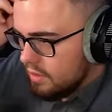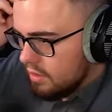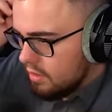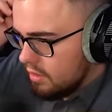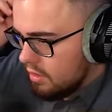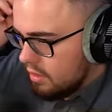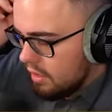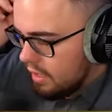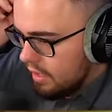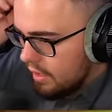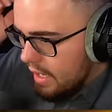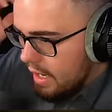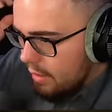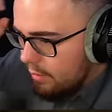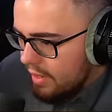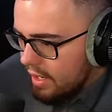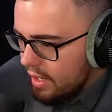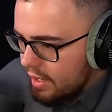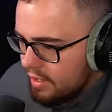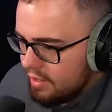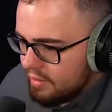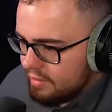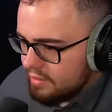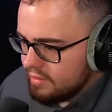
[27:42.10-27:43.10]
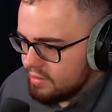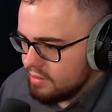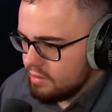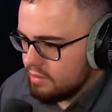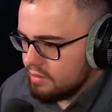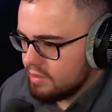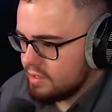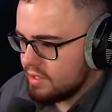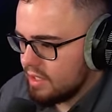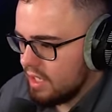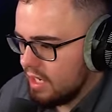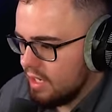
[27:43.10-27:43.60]
Alright, now we gotta get these little
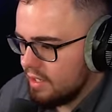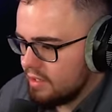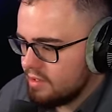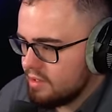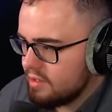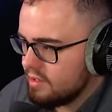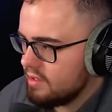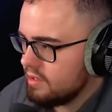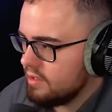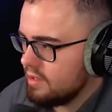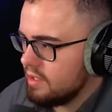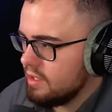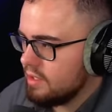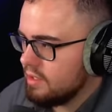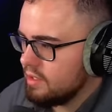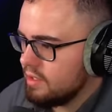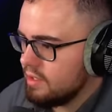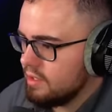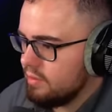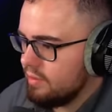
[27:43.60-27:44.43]
sides. This is easy.